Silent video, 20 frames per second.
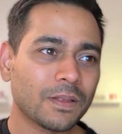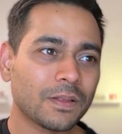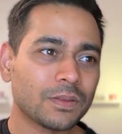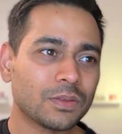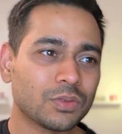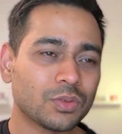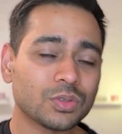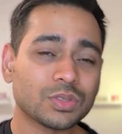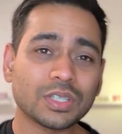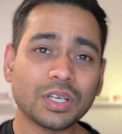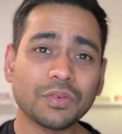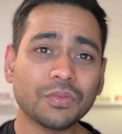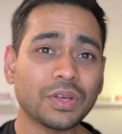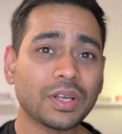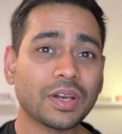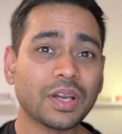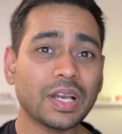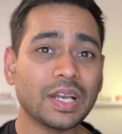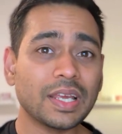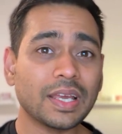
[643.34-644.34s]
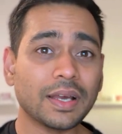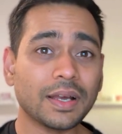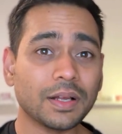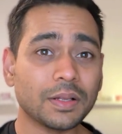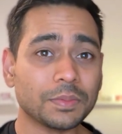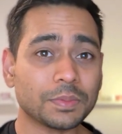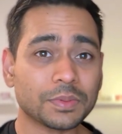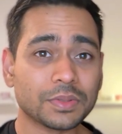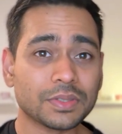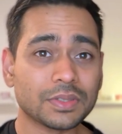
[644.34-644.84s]
so serving really
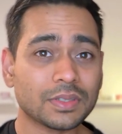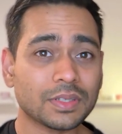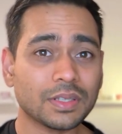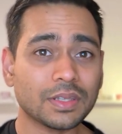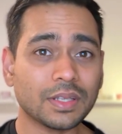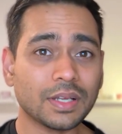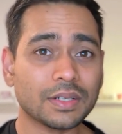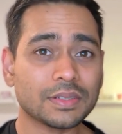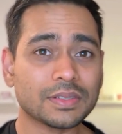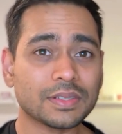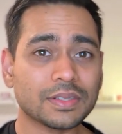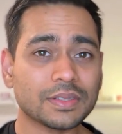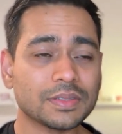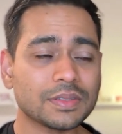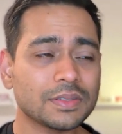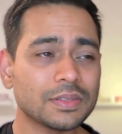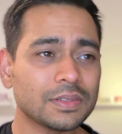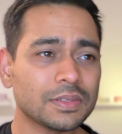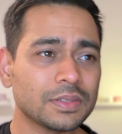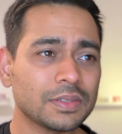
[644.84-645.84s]
helps in that sense